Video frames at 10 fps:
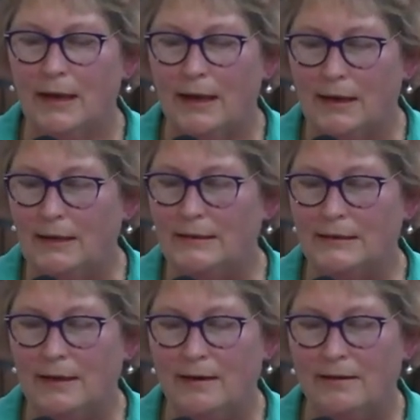And he
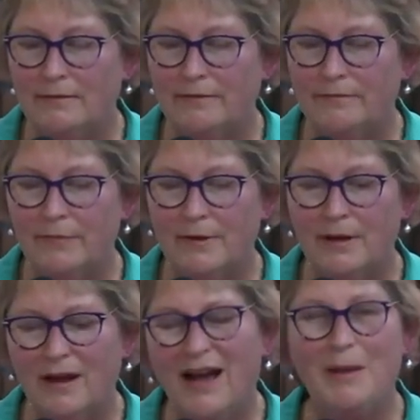said,
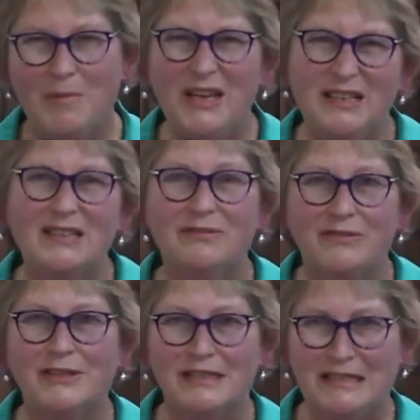"I made a
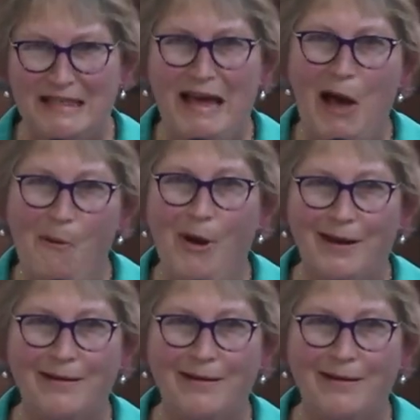difference to that one."